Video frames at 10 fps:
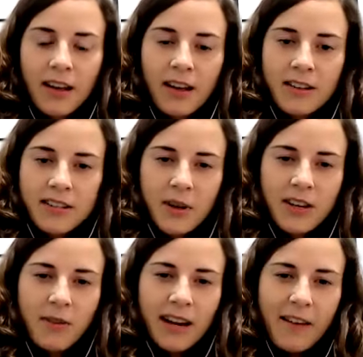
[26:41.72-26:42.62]
so i
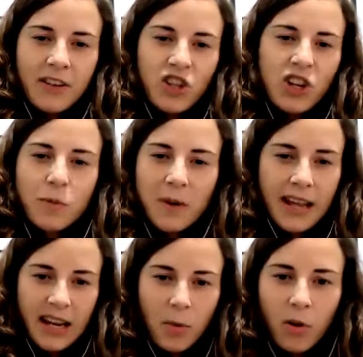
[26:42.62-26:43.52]
don't really have a judgment
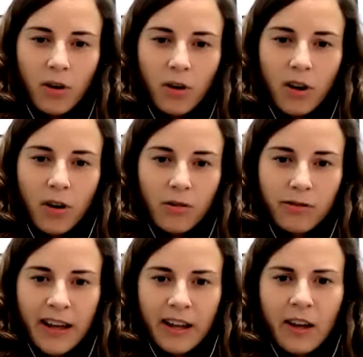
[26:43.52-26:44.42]
anymore of
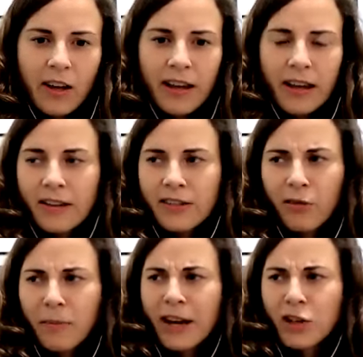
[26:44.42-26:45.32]
like
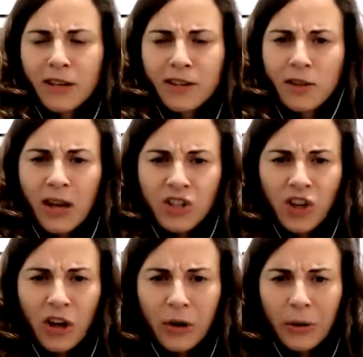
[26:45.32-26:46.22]
self-management is the way to
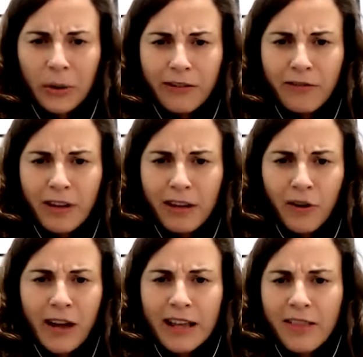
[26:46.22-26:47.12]
go and if if
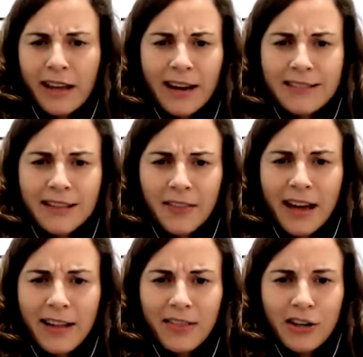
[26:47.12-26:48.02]
you're anything less than
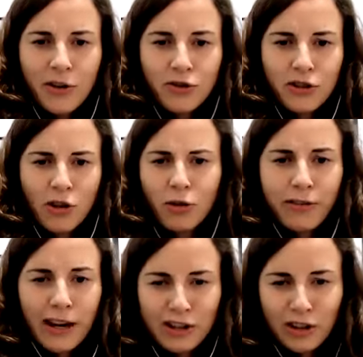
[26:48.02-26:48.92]
that then you're just
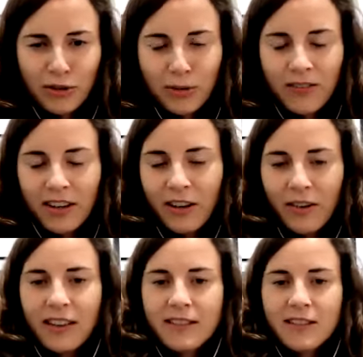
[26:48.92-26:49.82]
old-fashioned or whatever you know
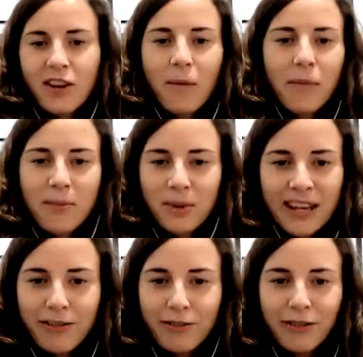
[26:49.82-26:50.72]
that's not my
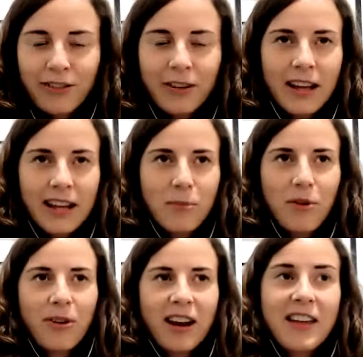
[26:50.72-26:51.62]
belief
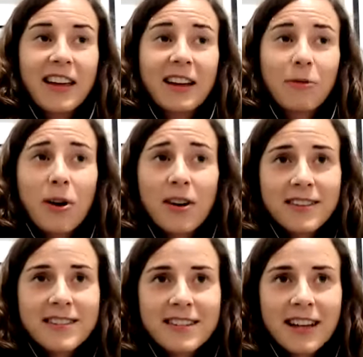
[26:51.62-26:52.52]
anymore i think it
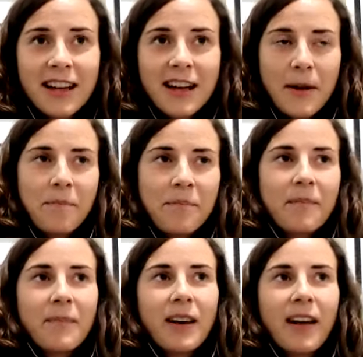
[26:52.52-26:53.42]
was
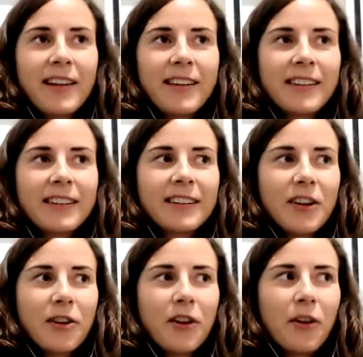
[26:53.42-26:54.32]
like you
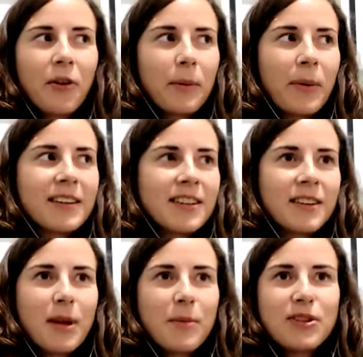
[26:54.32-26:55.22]
know going back to
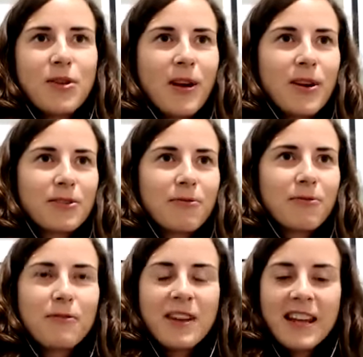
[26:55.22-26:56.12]
maybe
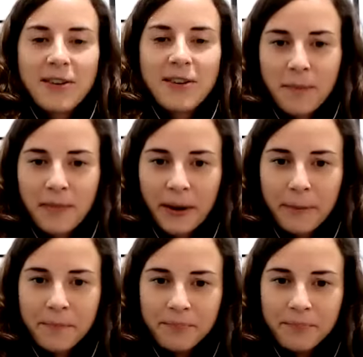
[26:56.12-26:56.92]
2015 or something